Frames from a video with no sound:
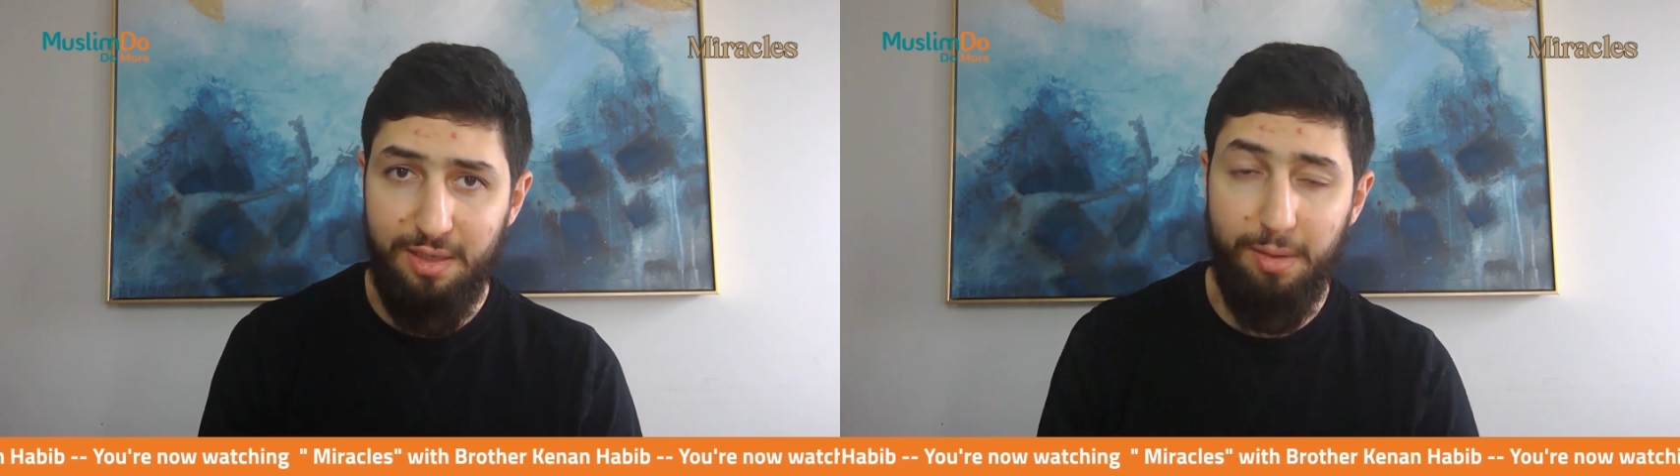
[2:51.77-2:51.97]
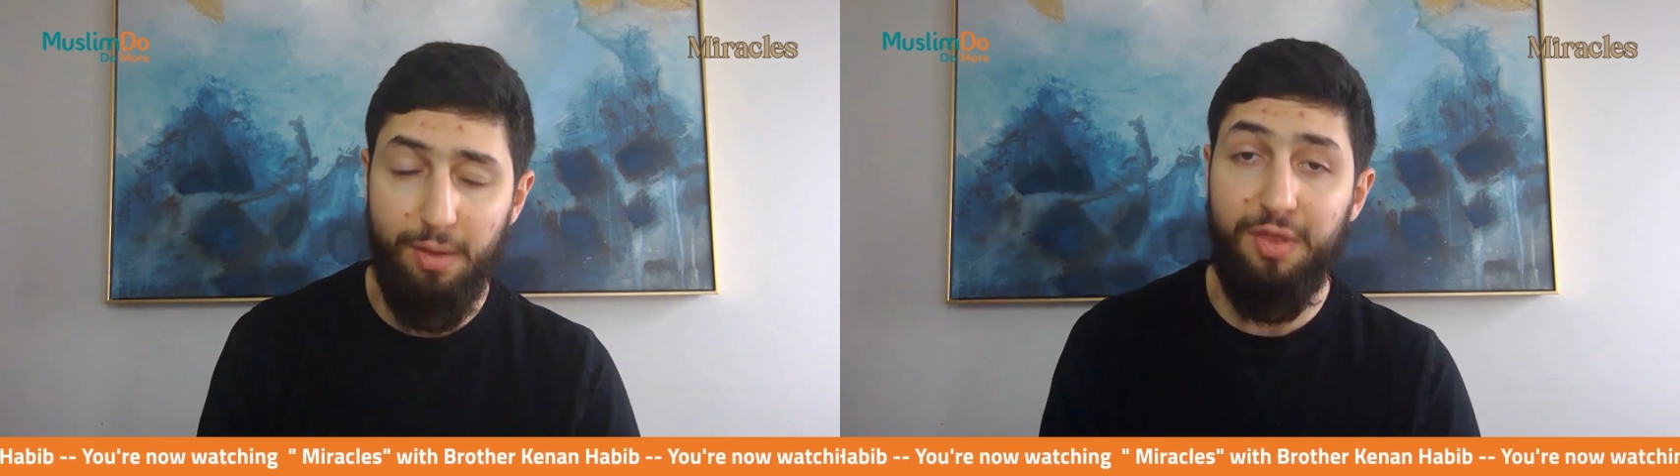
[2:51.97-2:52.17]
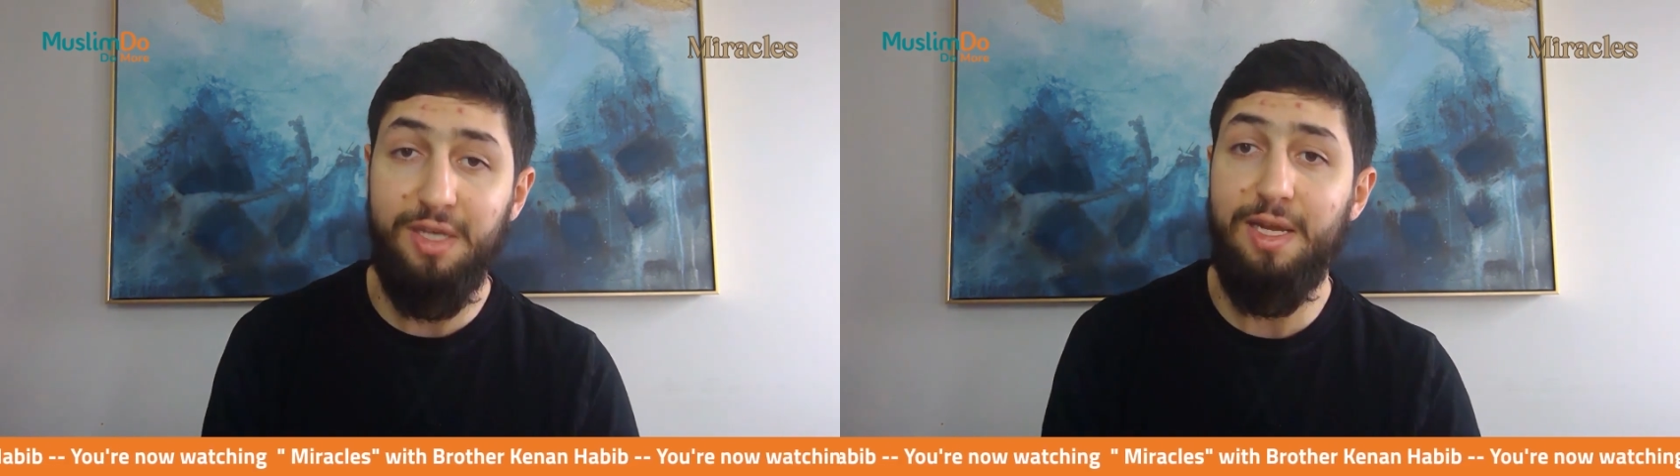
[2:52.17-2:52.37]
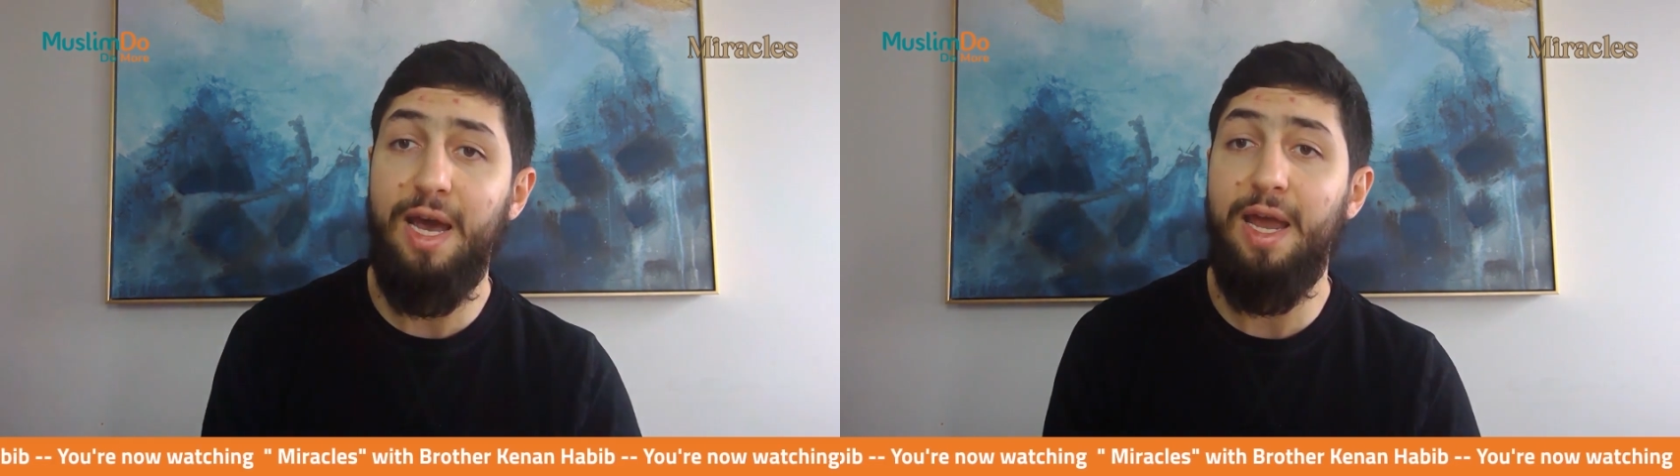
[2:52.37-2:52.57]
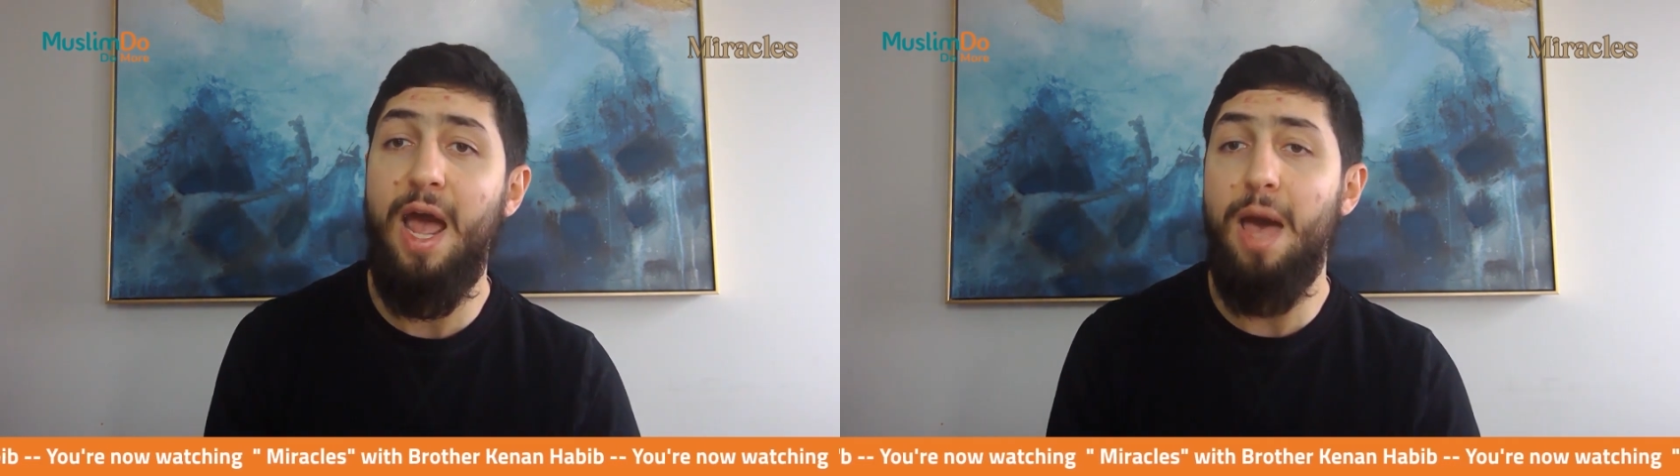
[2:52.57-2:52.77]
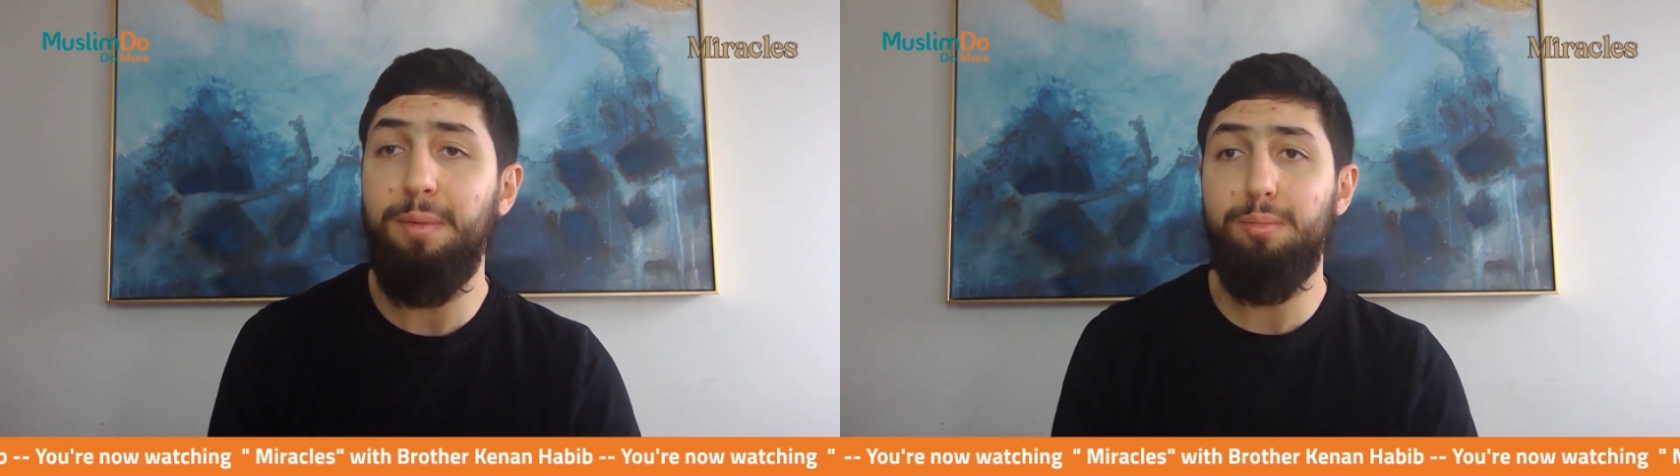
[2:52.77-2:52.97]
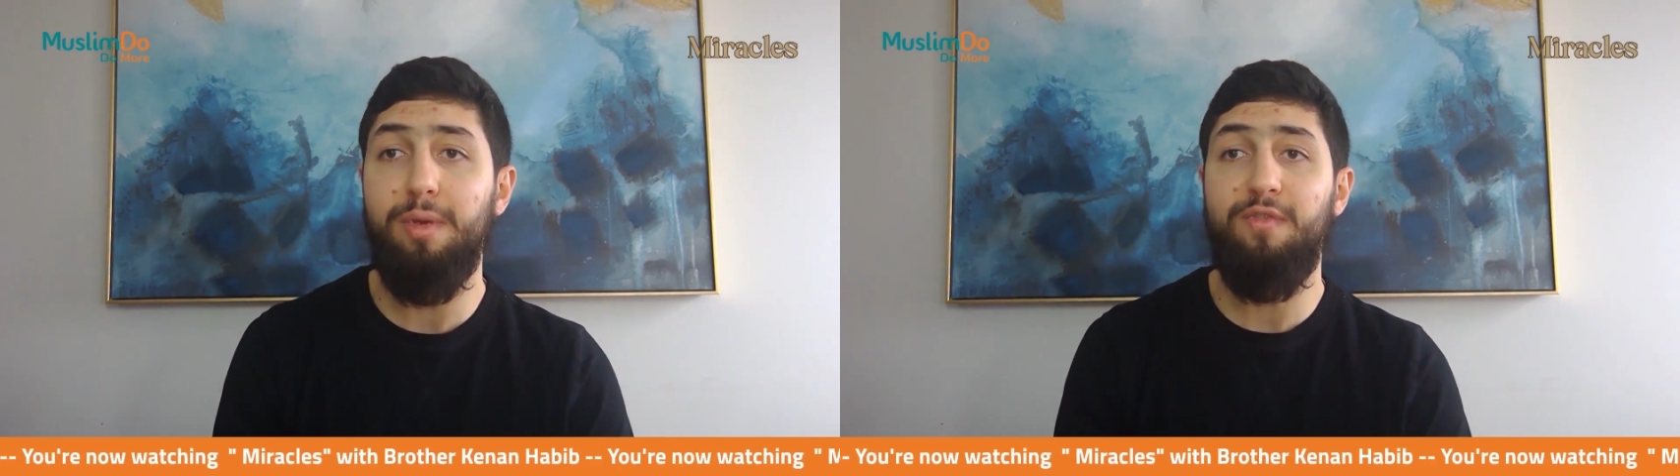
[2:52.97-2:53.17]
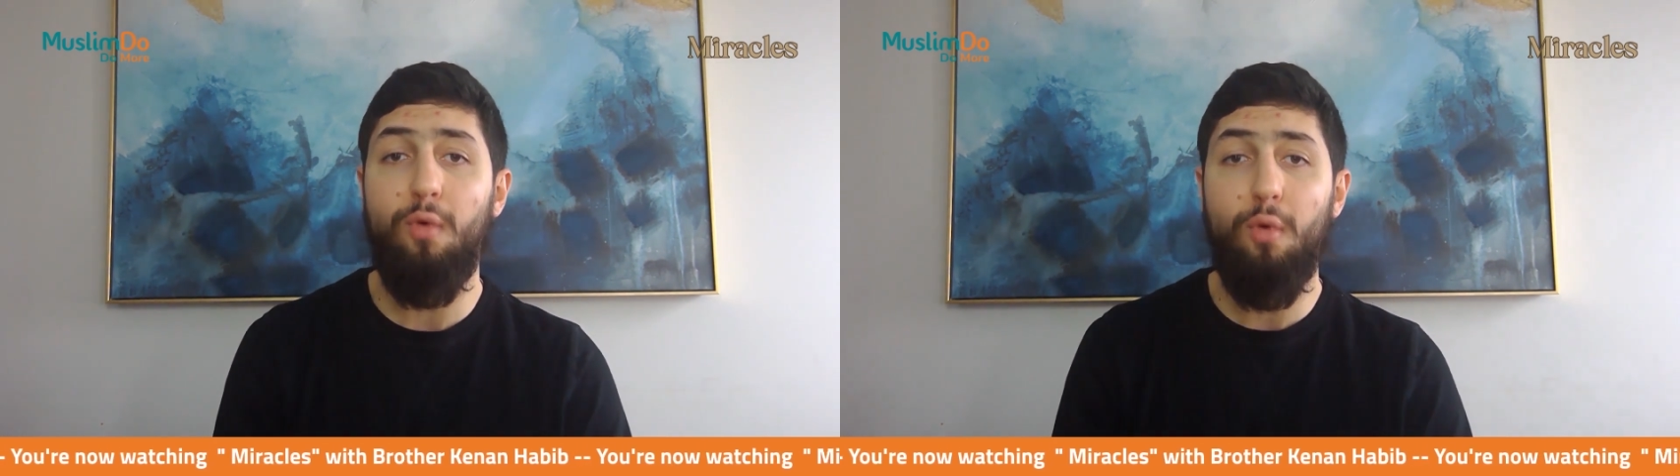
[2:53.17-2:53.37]
about things that had happened
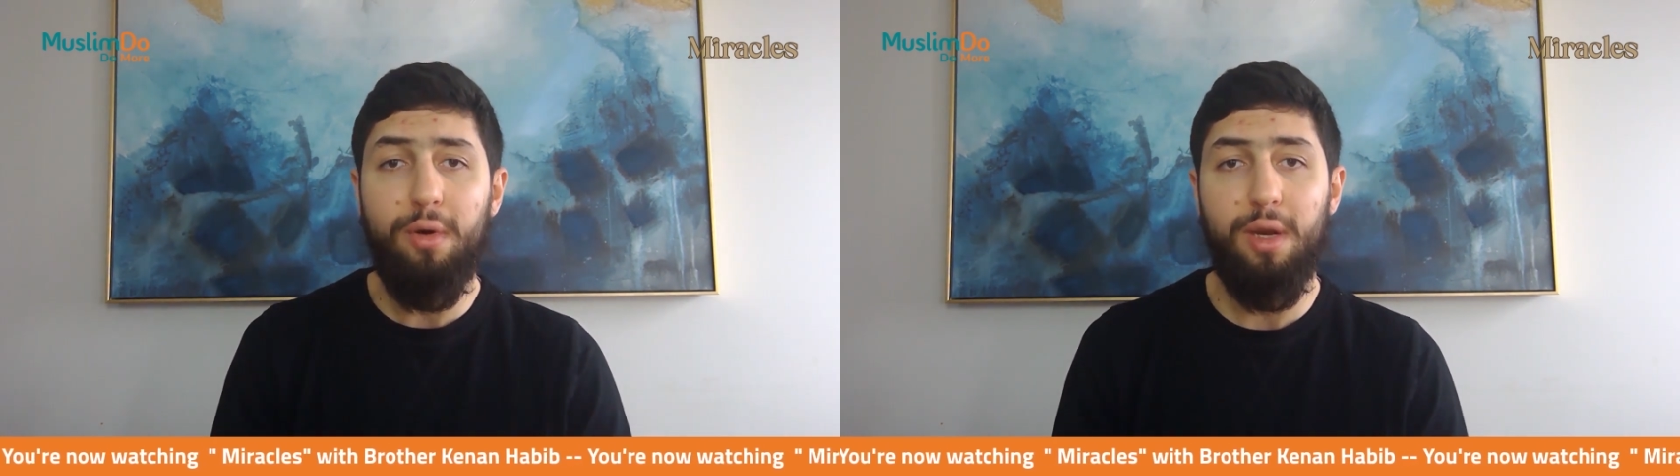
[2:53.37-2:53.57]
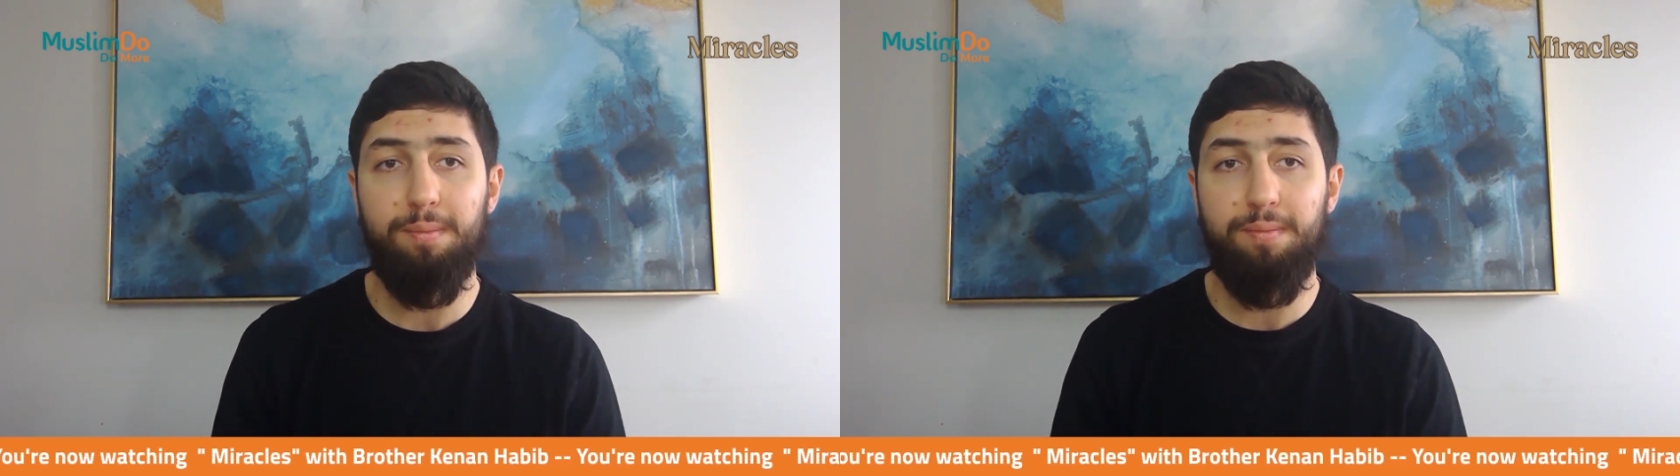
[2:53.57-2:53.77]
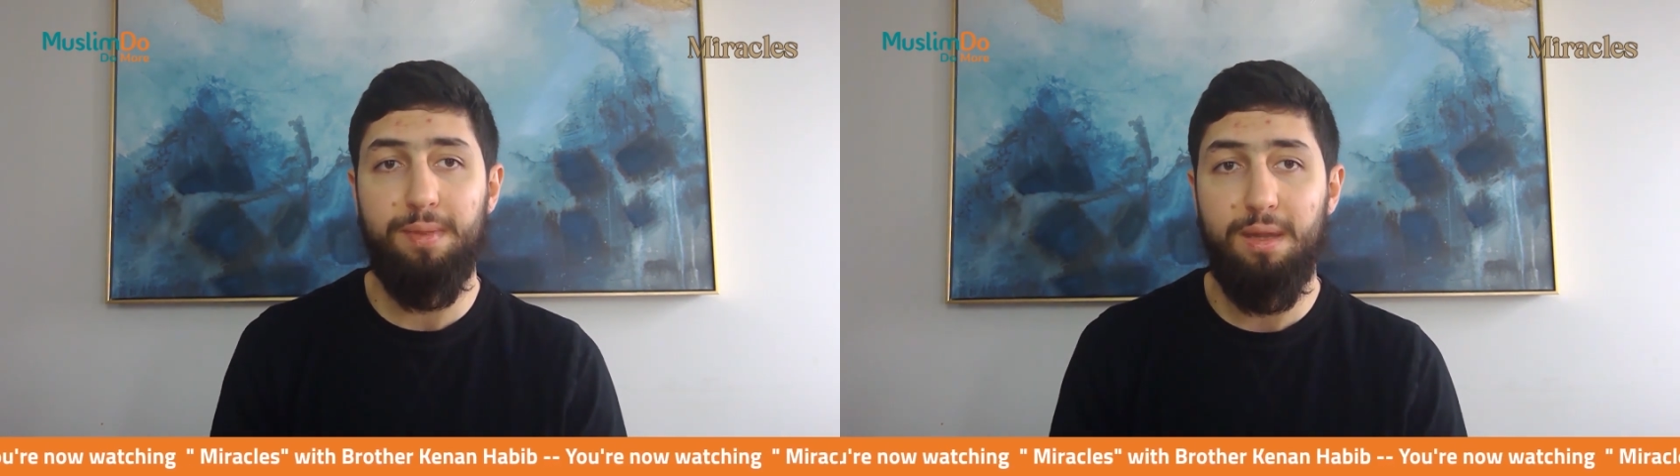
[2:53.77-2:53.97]
before him,